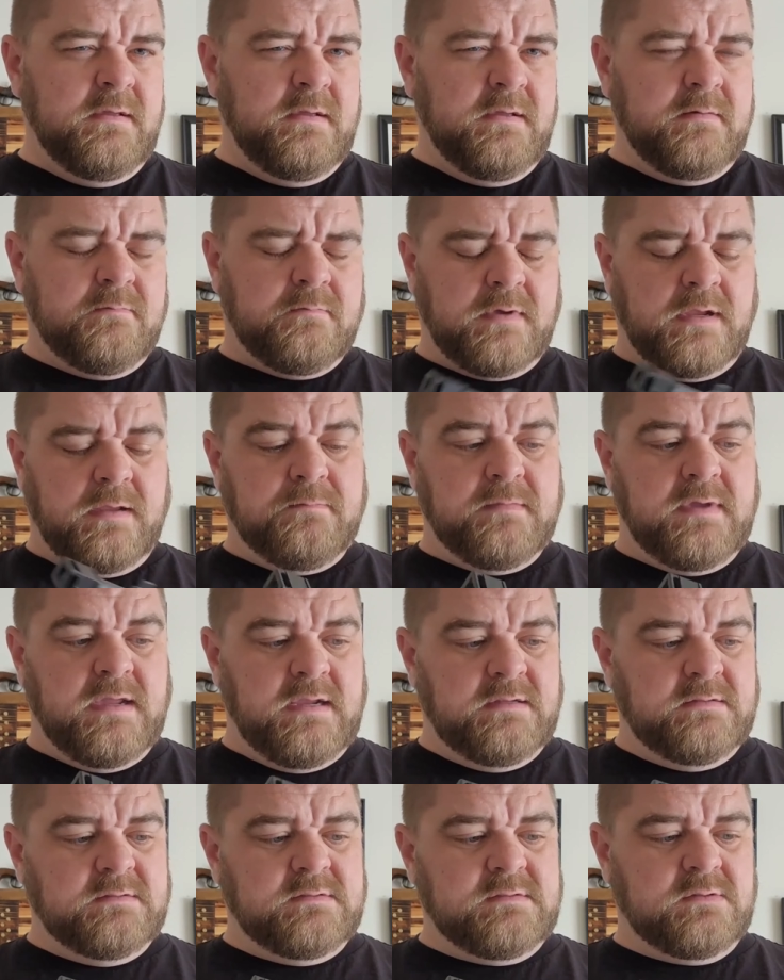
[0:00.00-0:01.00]
my
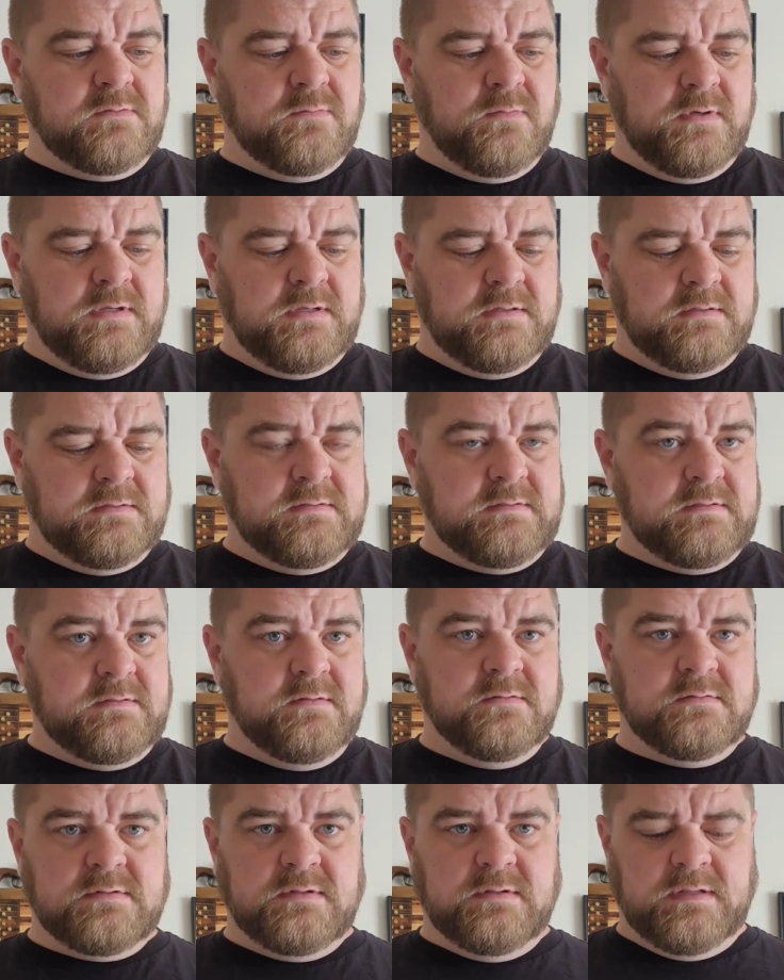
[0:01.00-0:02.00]
main squeeze.
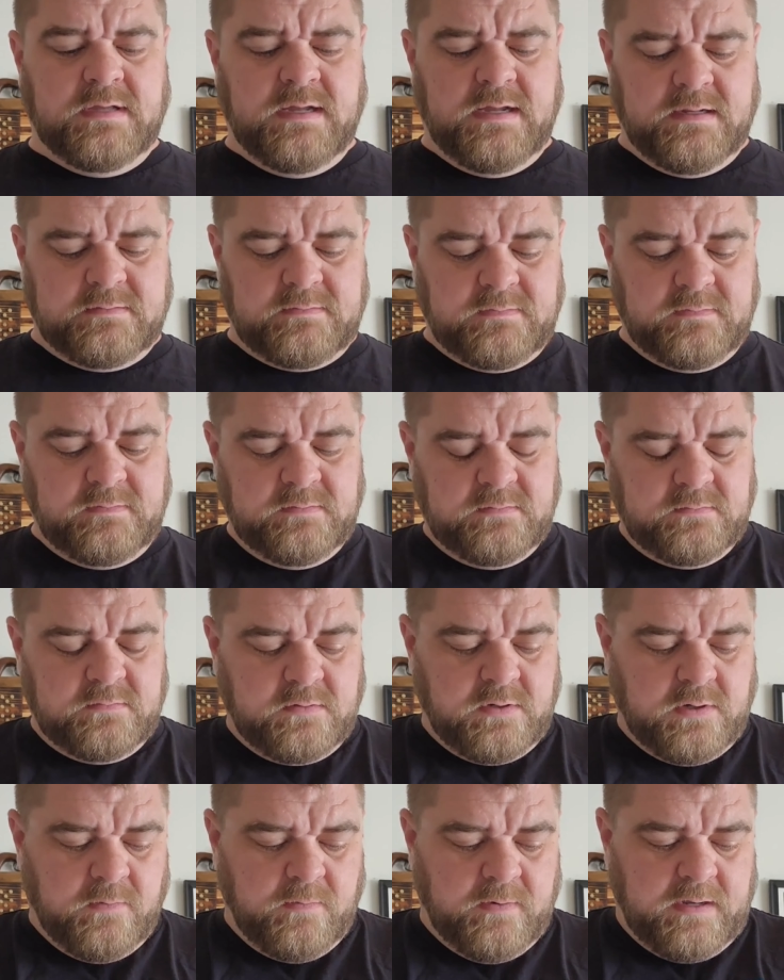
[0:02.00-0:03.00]
There's a lot
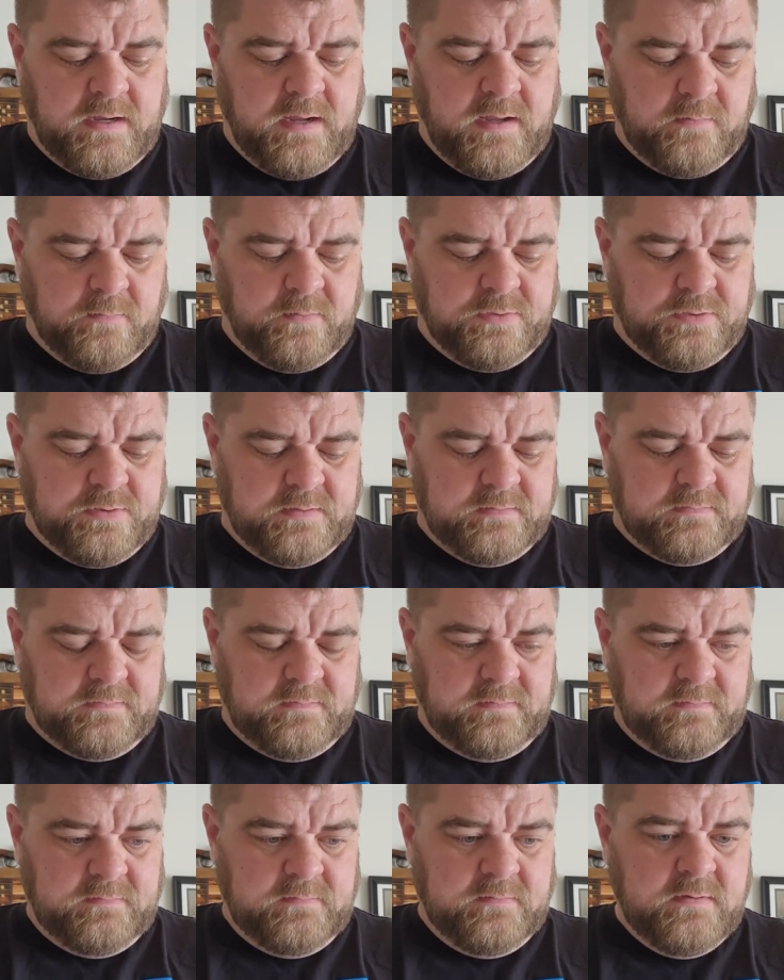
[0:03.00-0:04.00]
going on with
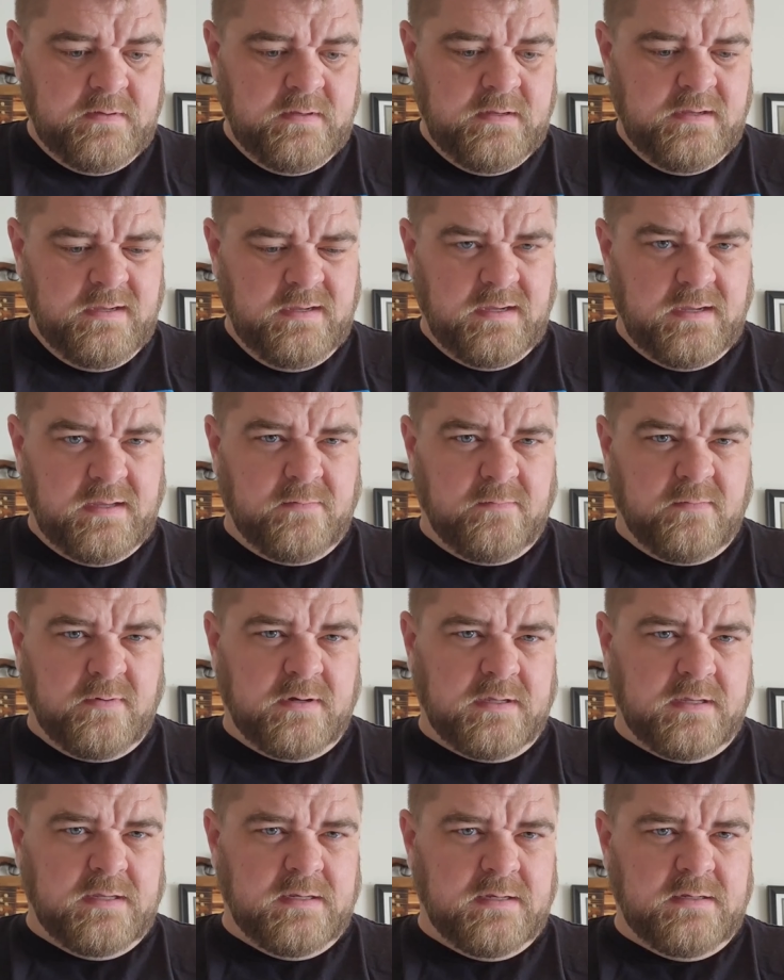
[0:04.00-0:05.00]
it. I don't want
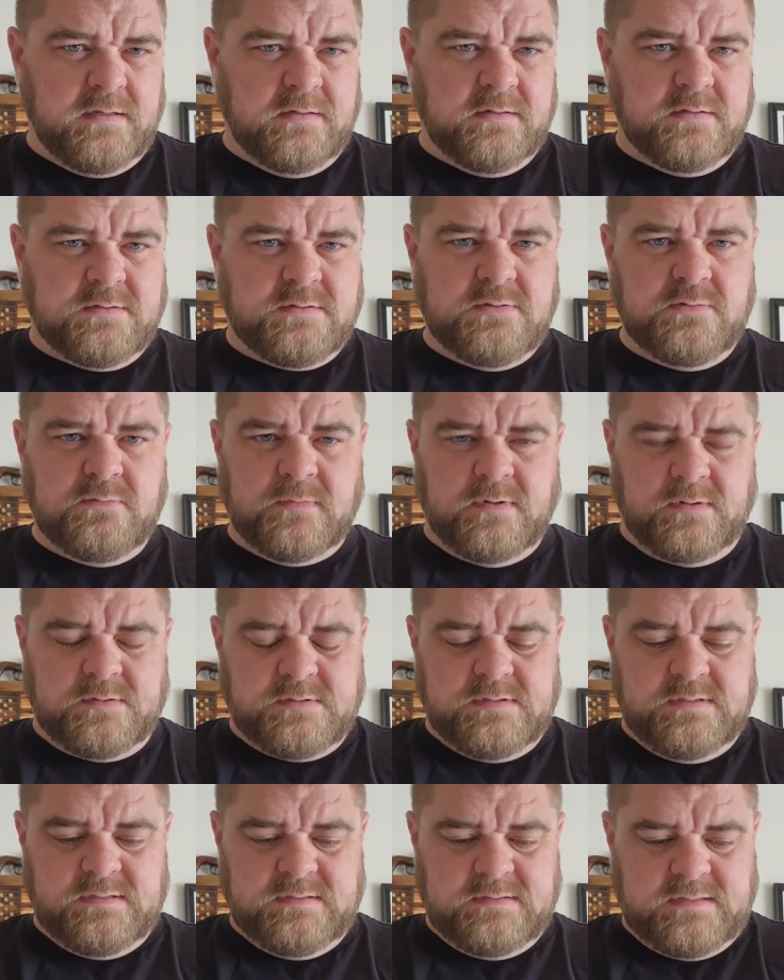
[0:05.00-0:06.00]
to get into too
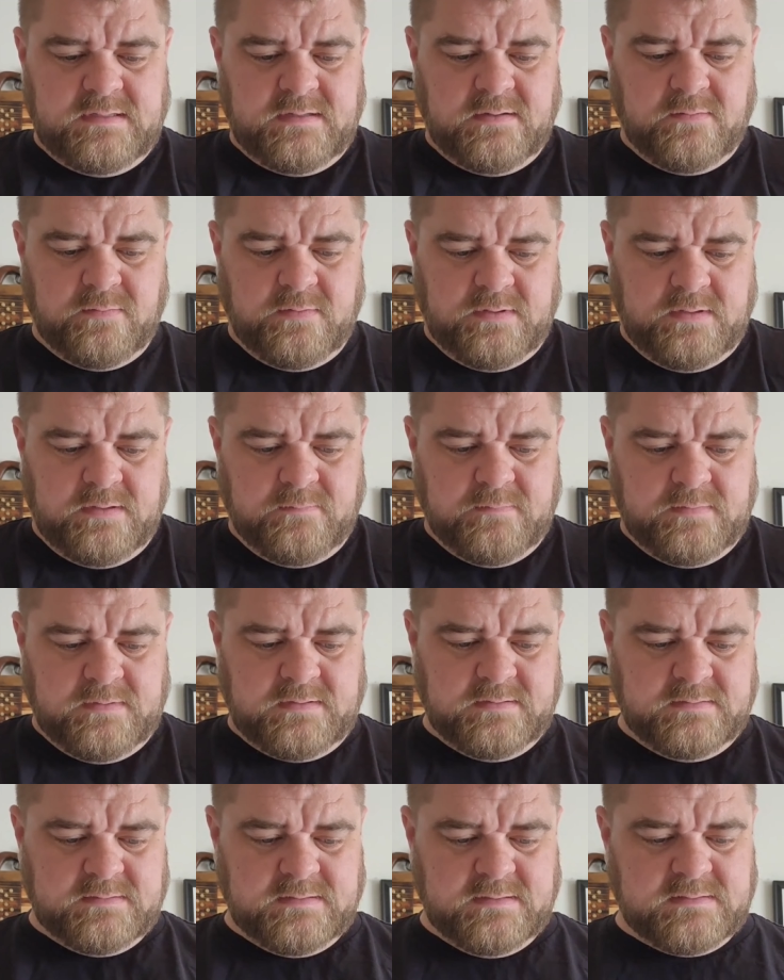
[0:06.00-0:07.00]
much detail with it
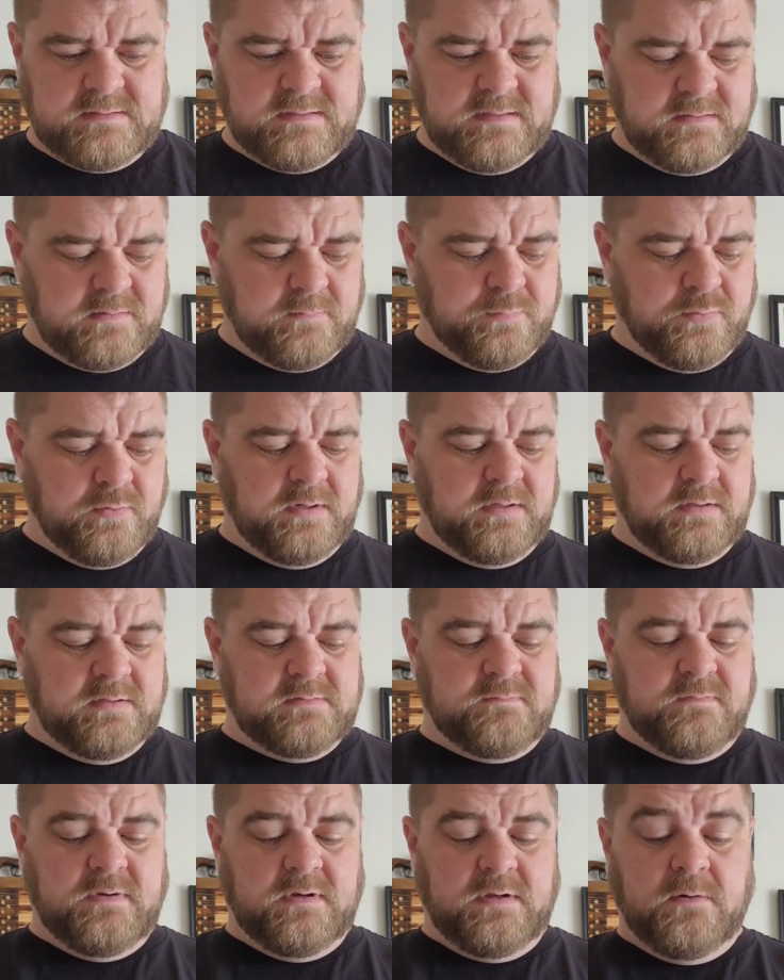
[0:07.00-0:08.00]
because that's not the point of this
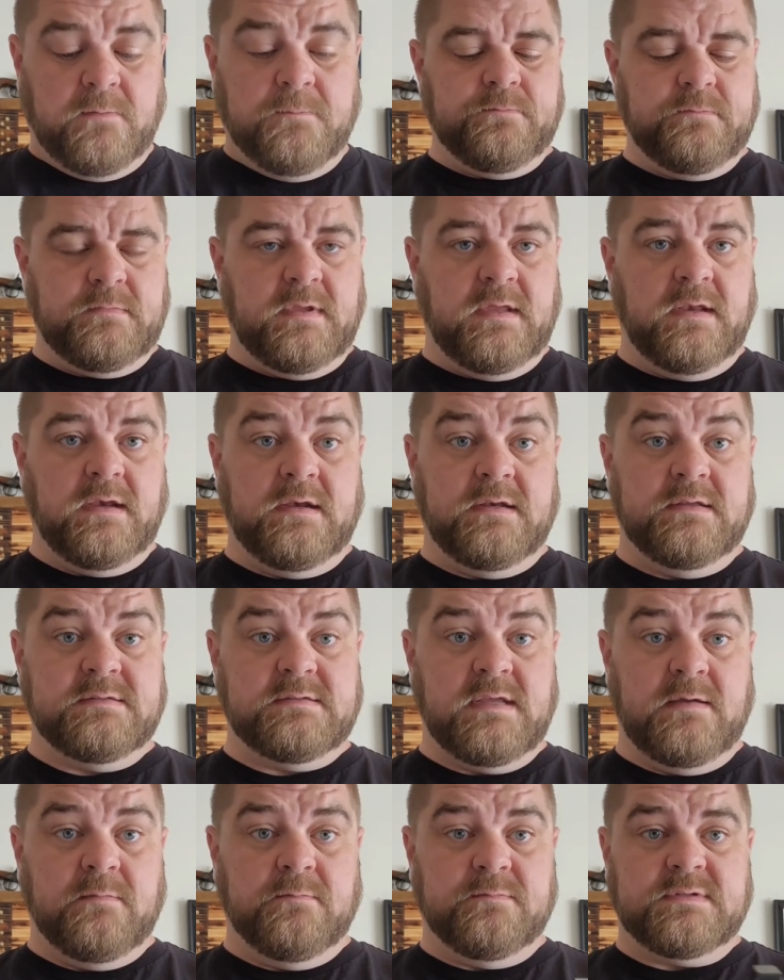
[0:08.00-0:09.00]
video. And it
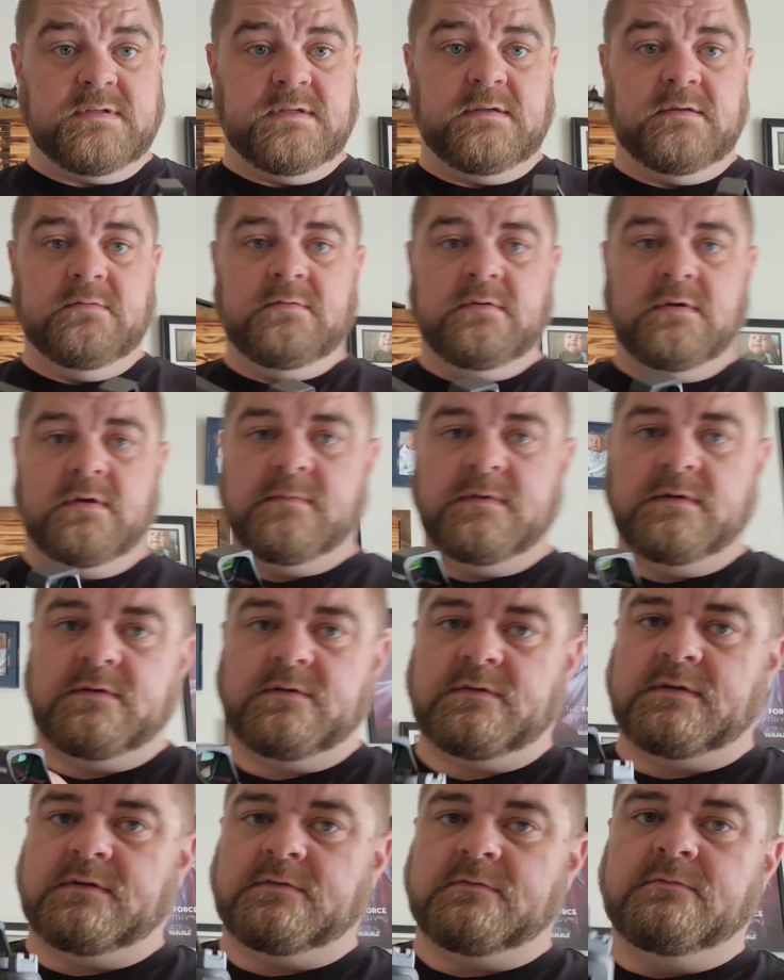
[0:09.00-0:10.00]
is empty. I mean, you
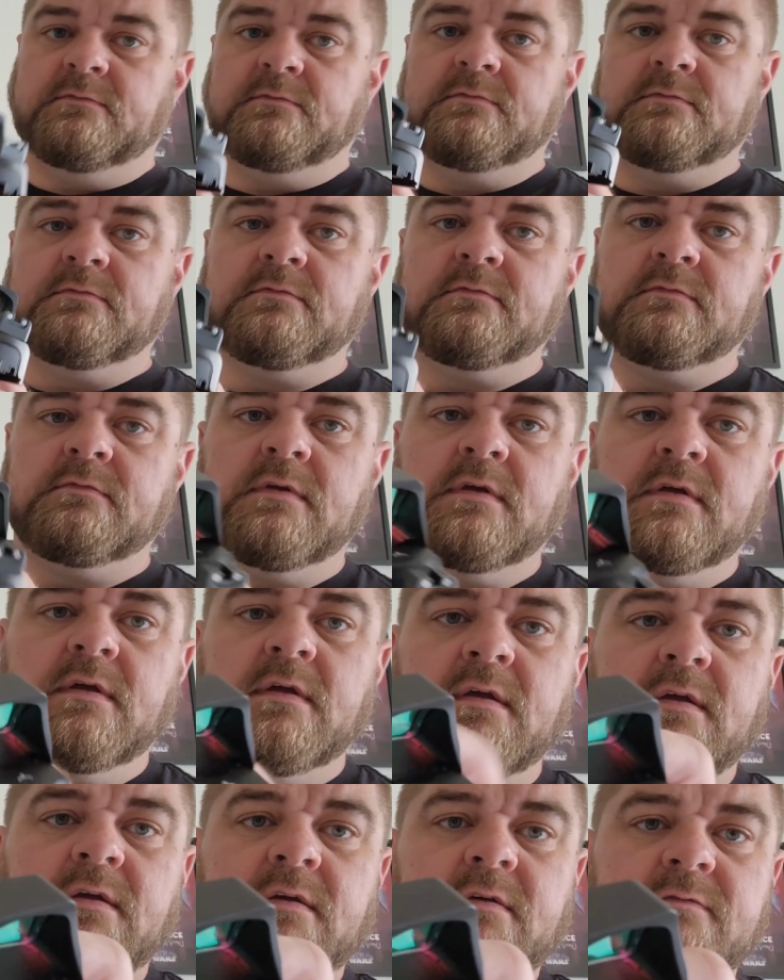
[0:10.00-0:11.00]
can
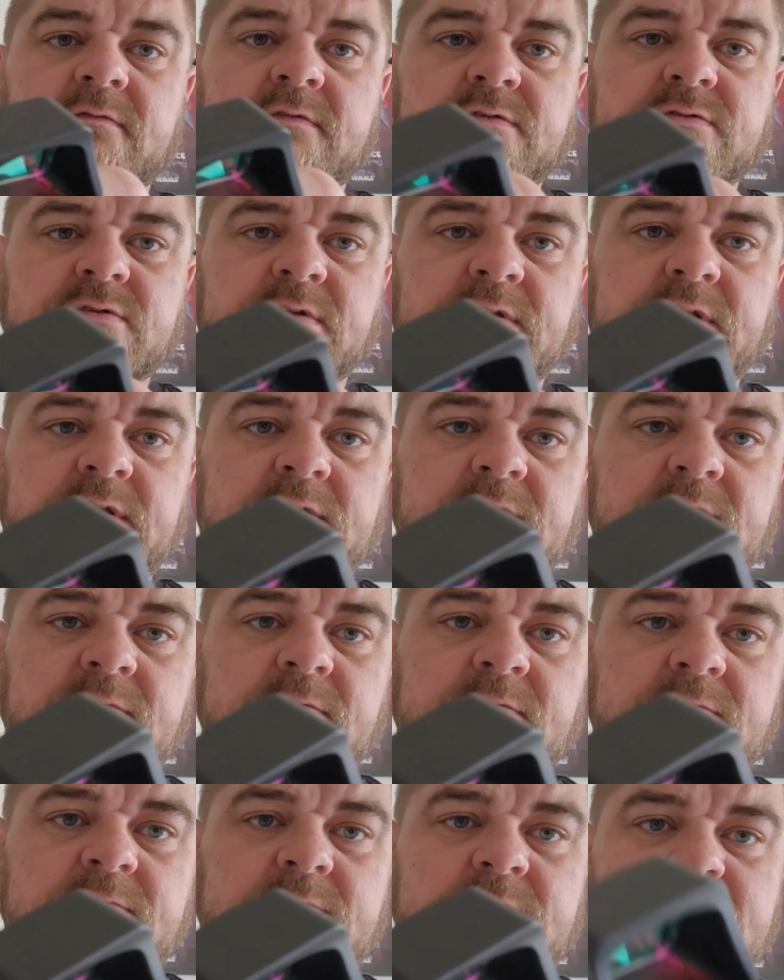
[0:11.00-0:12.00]
visually
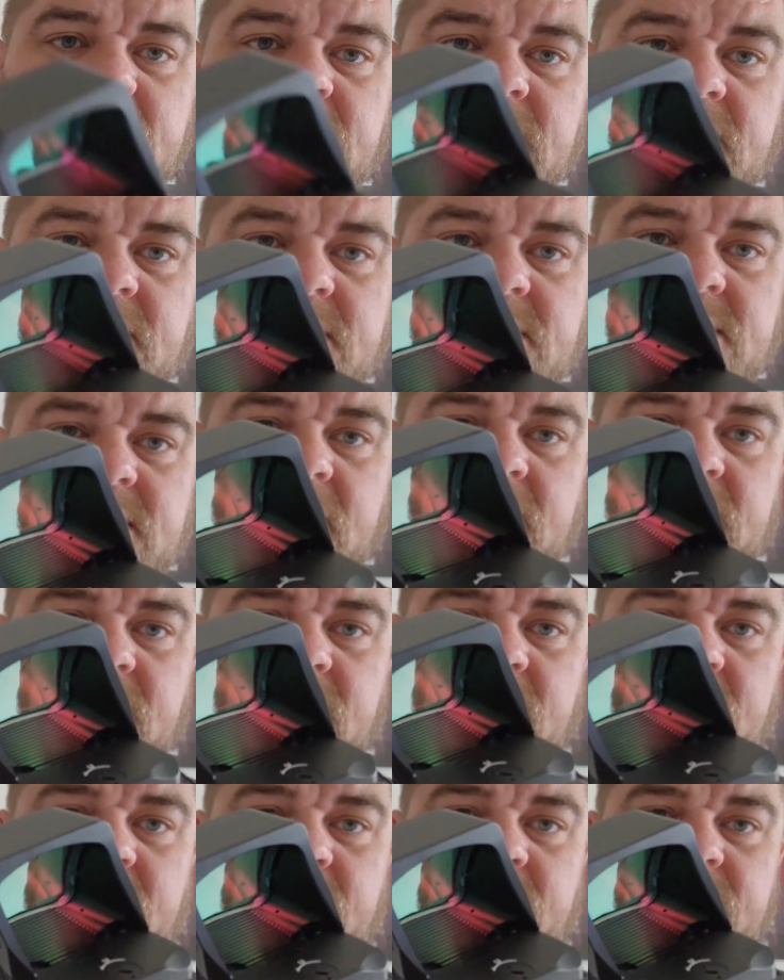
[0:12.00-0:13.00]
see inside
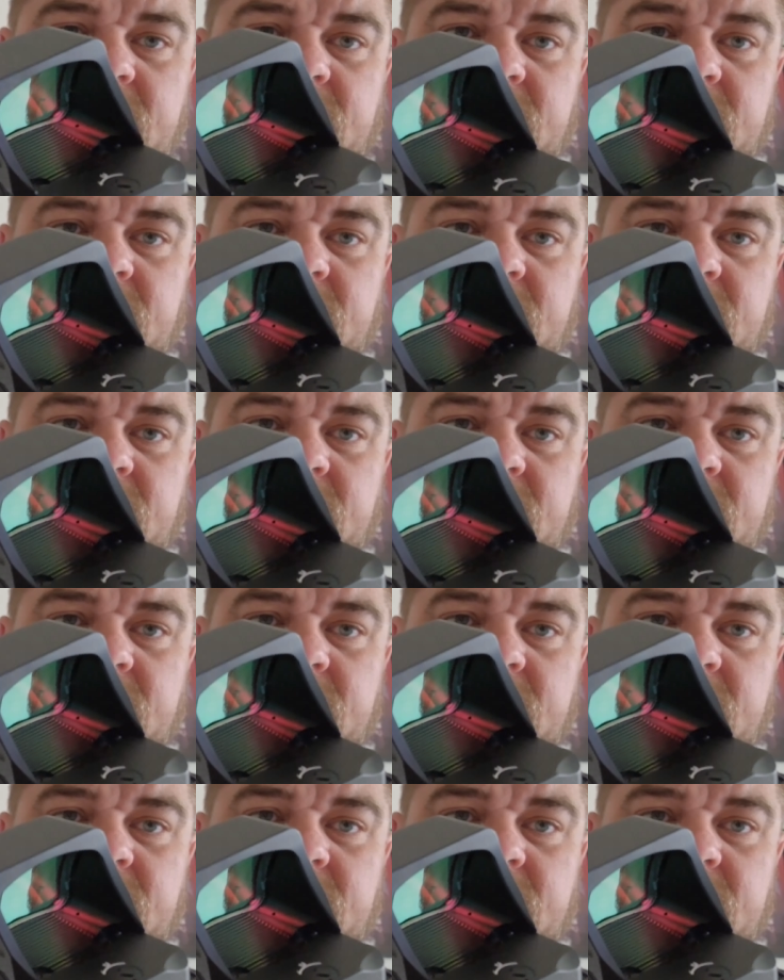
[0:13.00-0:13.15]
there.